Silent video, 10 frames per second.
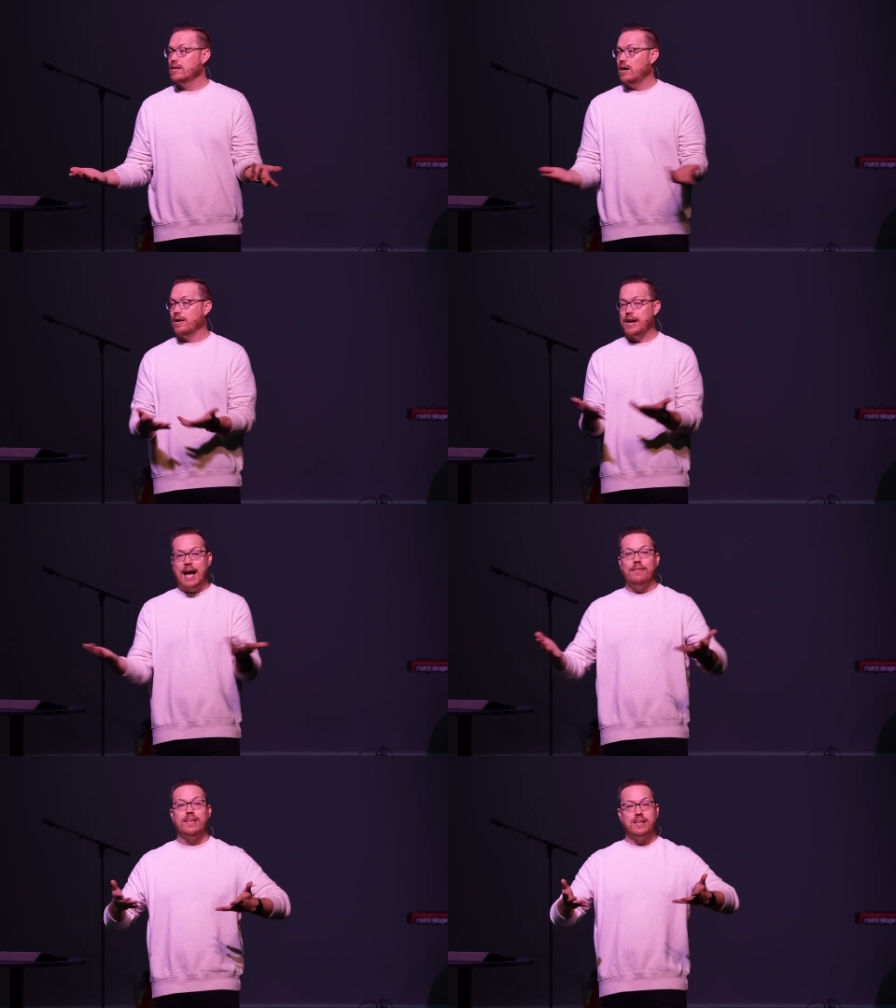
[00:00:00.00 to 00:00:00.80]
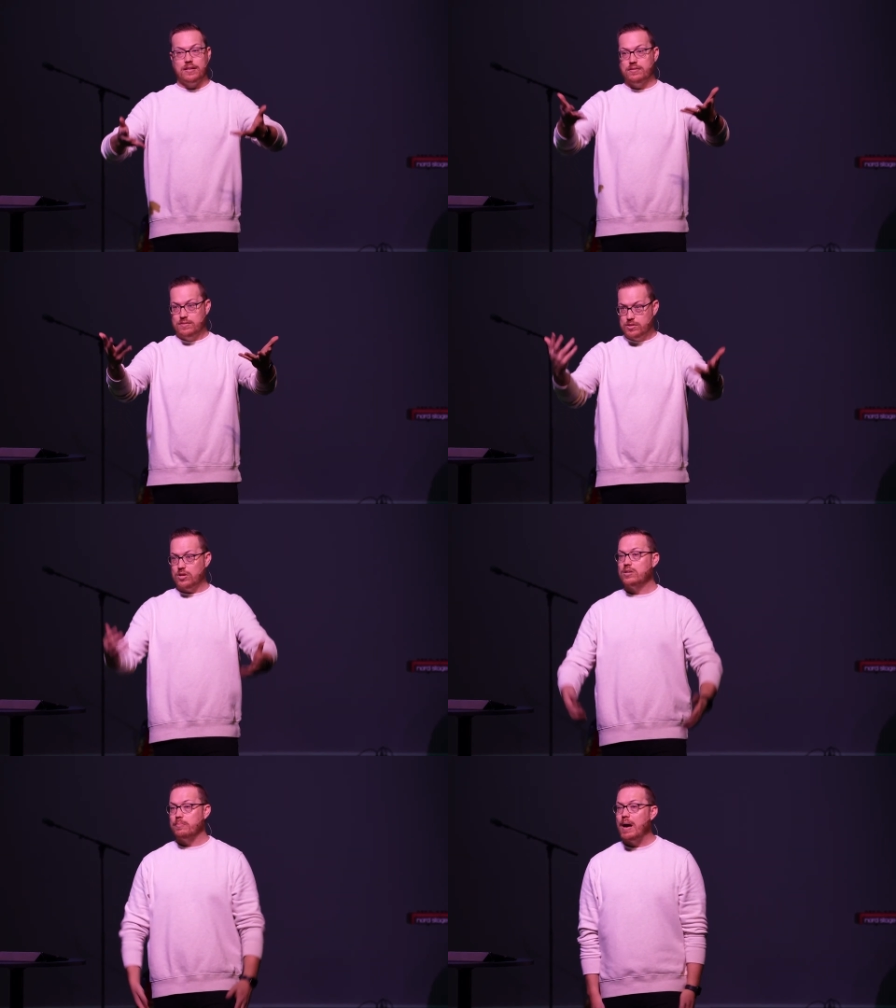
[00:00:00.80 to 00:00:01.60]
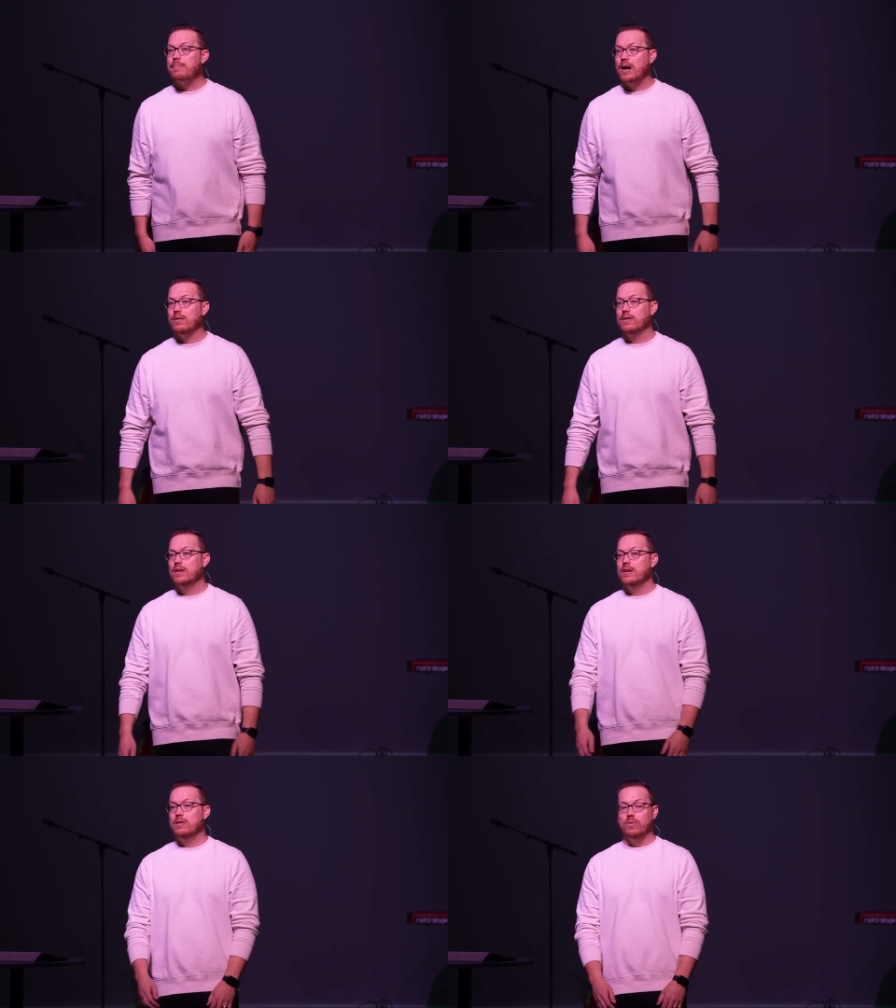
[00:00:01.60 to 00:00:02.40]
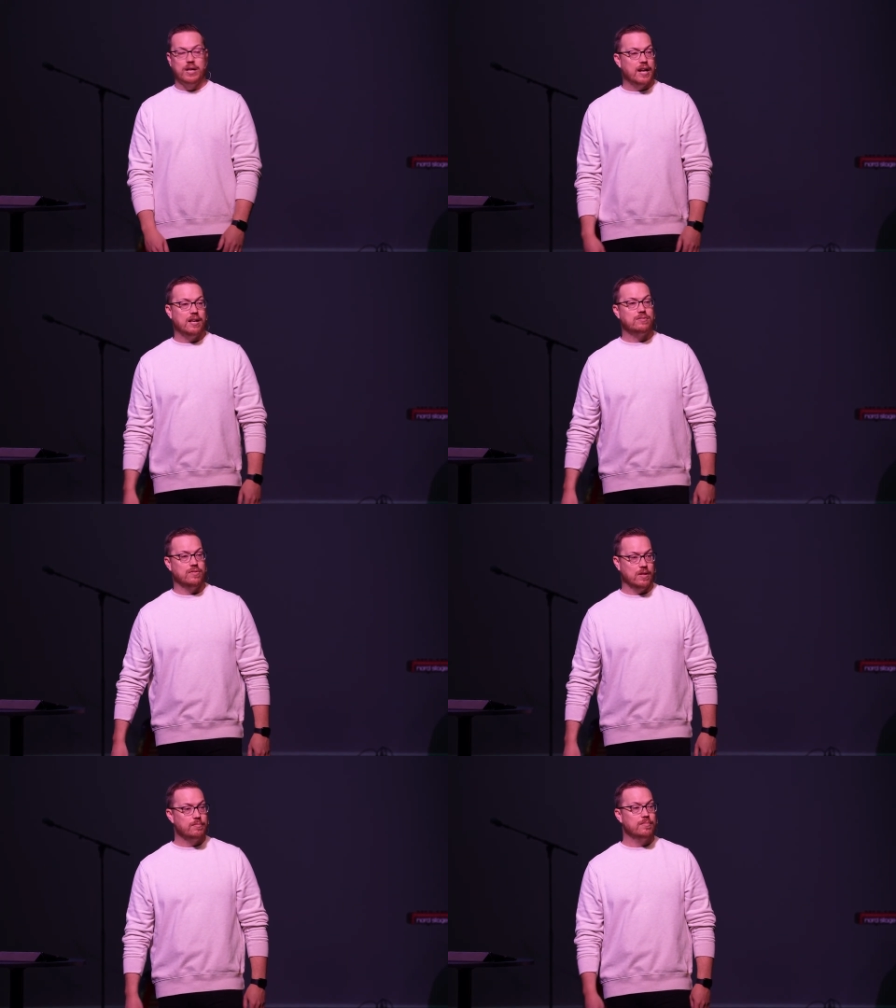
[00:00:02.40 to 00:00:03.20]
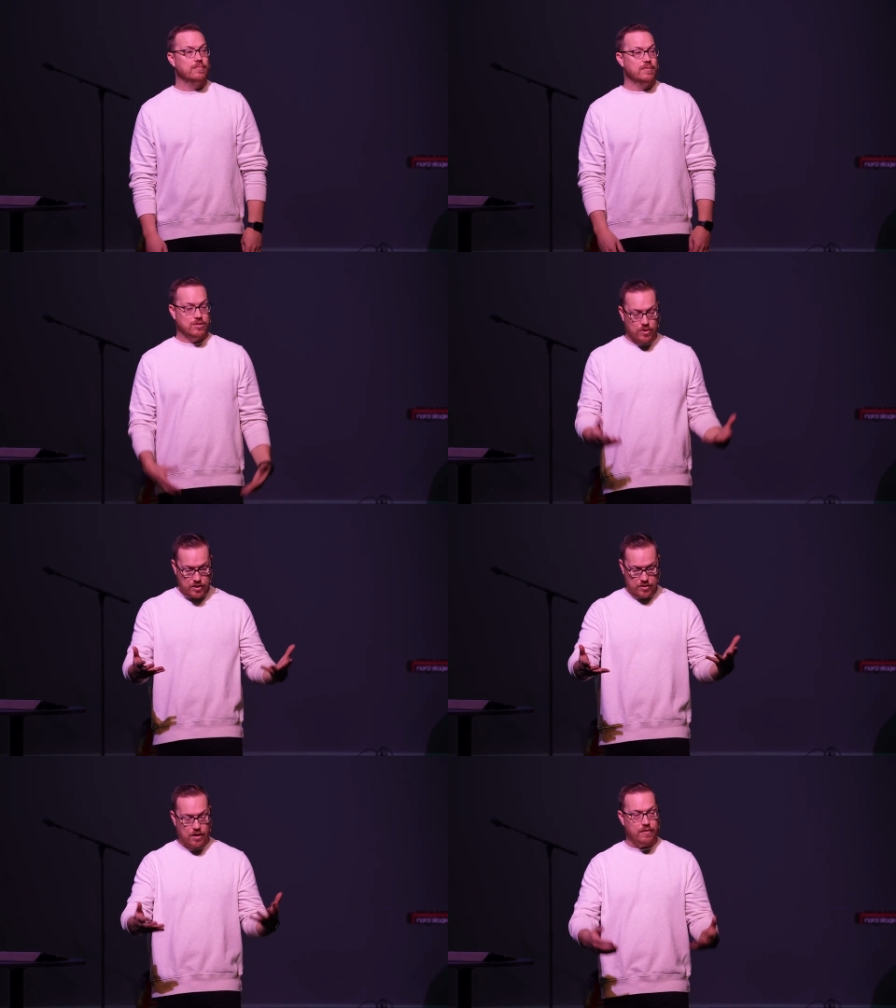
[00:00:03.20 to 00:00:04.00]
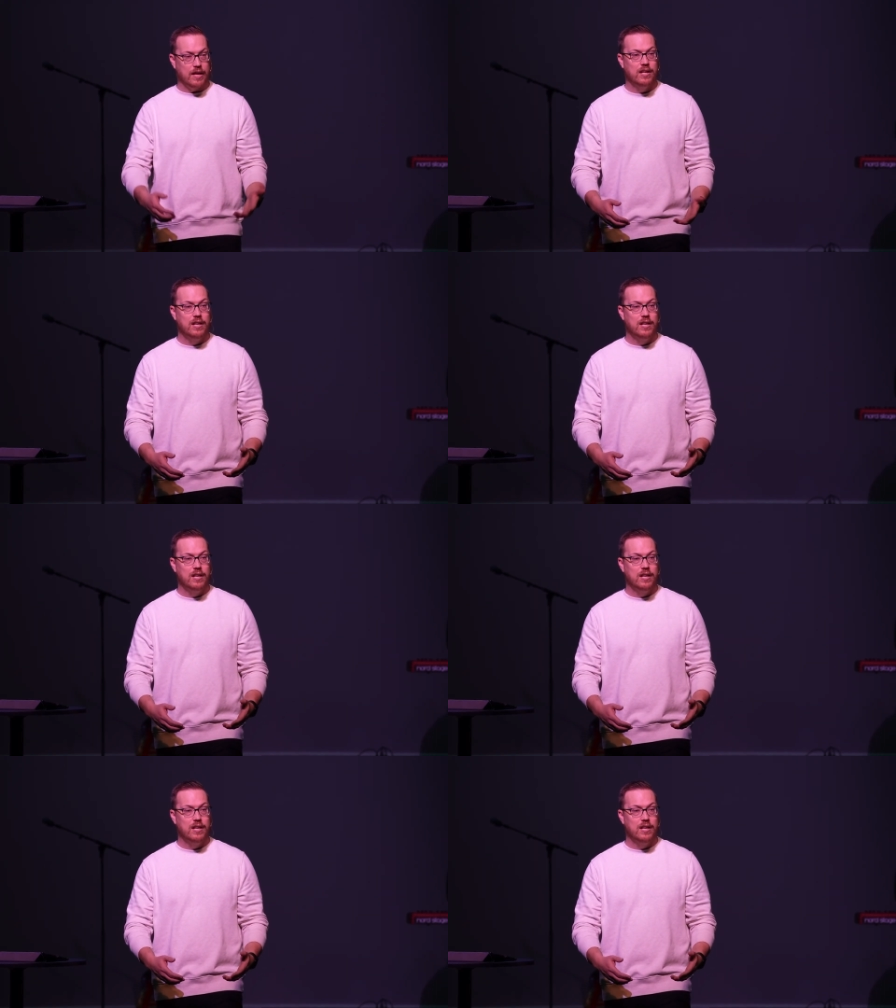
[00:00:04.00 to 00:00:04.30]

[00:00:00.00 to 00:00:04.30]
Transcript: on how they can start to map out what God has for them. Start to discover that.